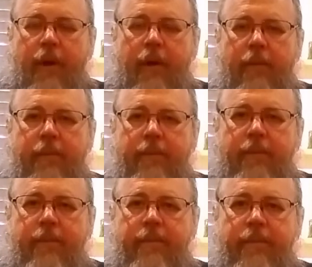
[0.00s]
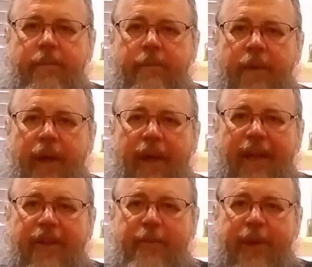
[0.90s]
um,
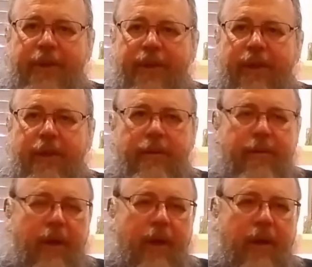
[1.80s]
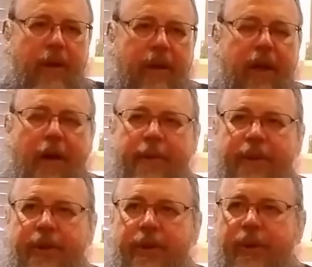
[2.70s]
is basically a, uh, a
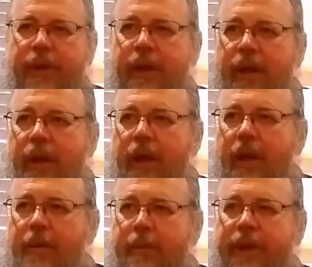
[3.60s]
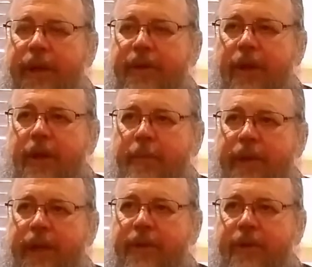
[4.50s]
commentary on, monast- on a
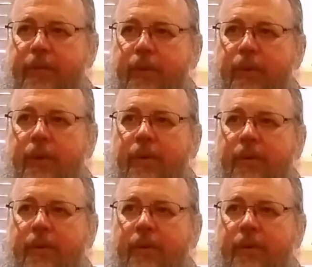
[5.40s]
monastic rule.